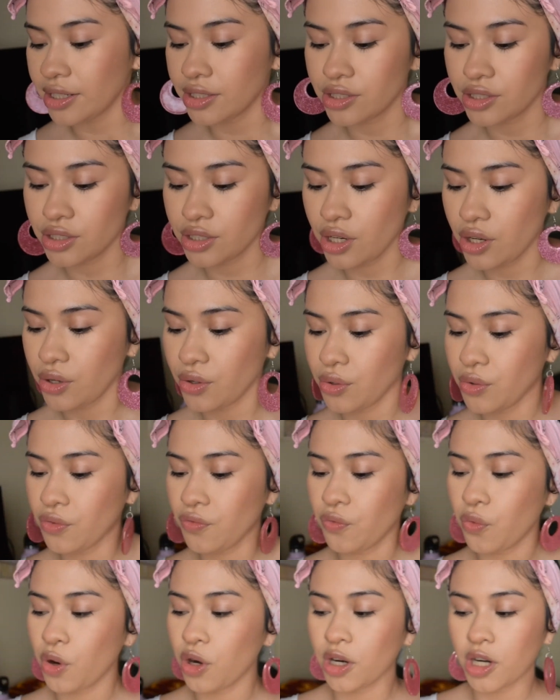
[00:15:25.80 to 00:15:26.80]
so
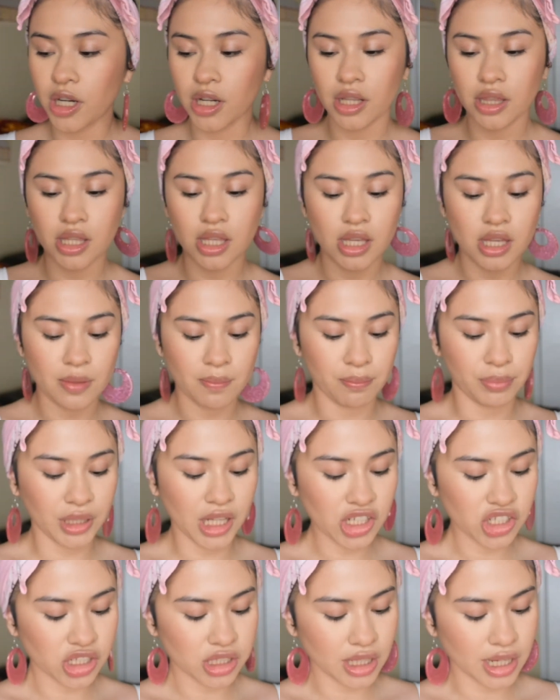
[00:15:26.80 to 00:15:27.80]
for the
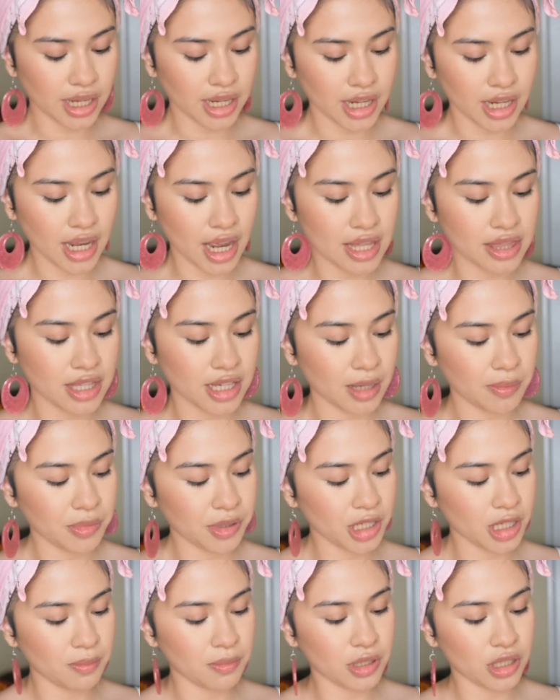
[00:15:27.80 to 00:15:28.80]
blush light, I think I'm
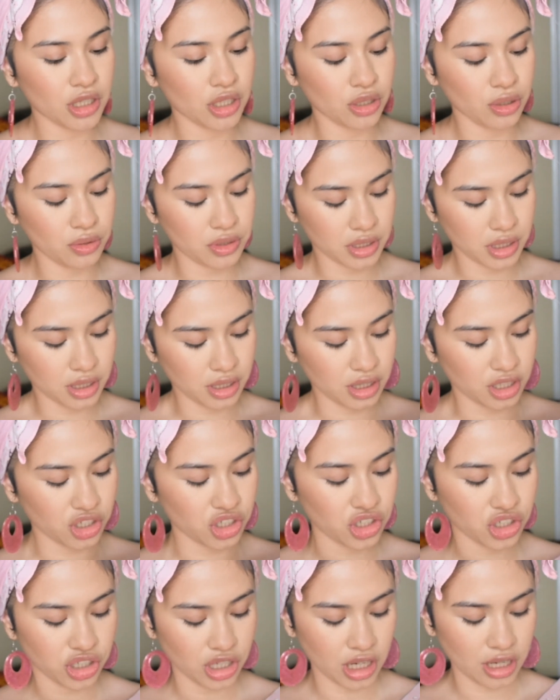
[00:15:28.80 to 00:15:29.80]
gonna be using this
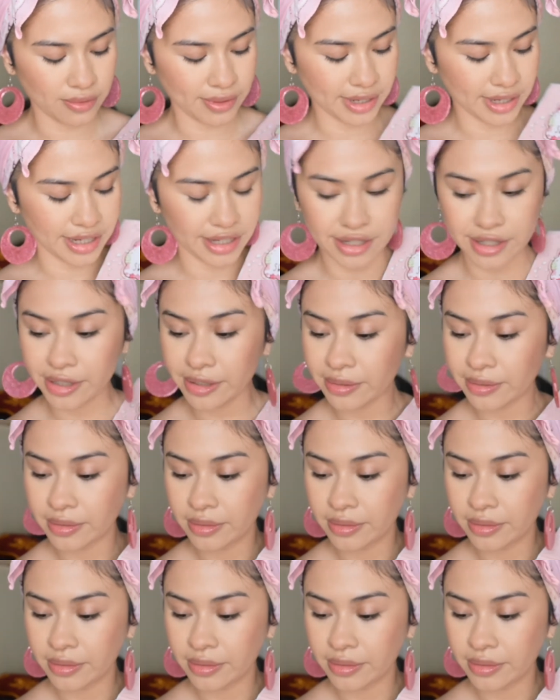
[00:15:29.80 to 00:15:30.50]
shade right here.